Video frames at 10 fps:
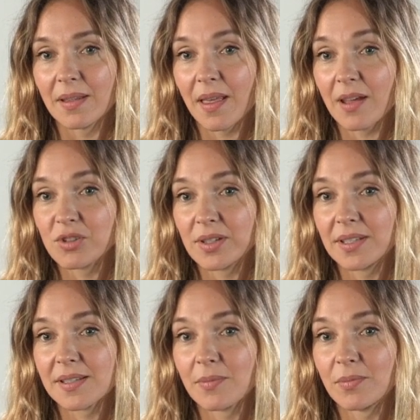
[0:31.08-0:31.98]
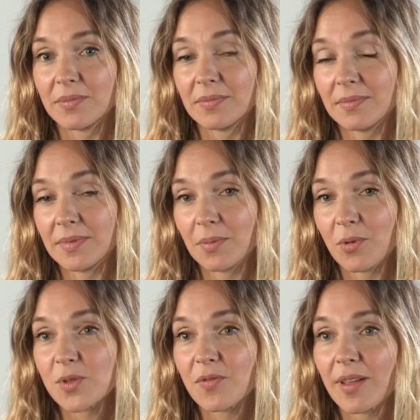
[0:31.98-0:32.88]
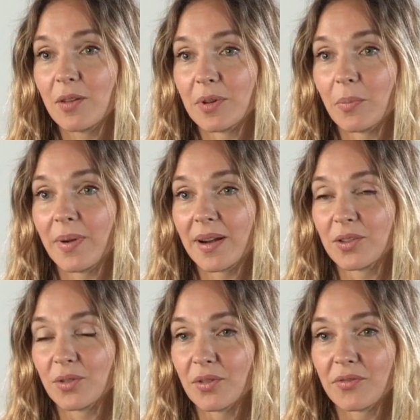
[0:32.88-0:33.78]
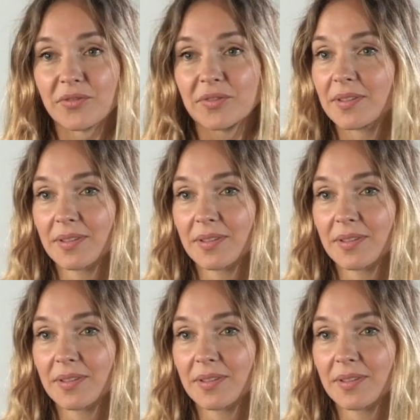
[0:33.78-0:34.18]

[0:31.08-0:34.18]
actually, it is the most valuable part of